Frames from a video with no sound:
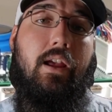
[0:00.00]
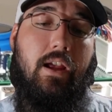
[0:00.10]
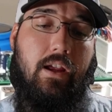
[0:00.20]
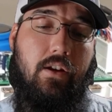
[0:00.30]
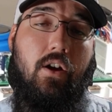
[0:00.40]

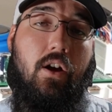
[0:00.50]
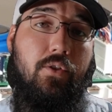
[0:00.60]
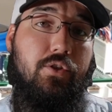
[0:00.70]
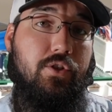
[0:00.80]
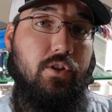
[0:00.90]
and
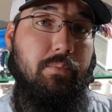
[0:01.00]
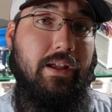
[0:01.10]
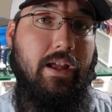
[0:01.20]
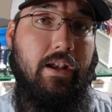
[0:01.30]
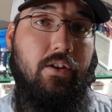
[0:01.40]
other chiller
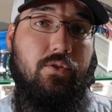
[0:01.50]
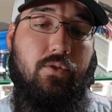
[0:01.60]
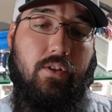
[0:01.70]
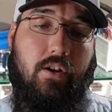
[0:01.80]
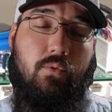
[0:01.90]
mechanics are
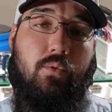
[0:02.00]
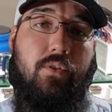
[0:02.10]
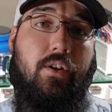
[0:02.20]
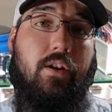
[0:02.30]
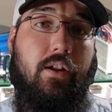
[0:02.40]
there, and we're
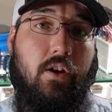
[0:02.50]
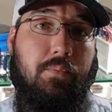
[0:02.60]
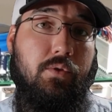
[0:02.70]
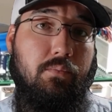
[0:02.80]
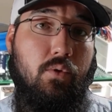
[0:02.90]
there to help
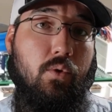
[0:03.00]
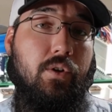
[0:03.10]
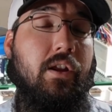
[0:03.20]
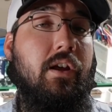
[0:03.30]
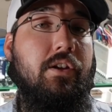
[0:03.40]
support,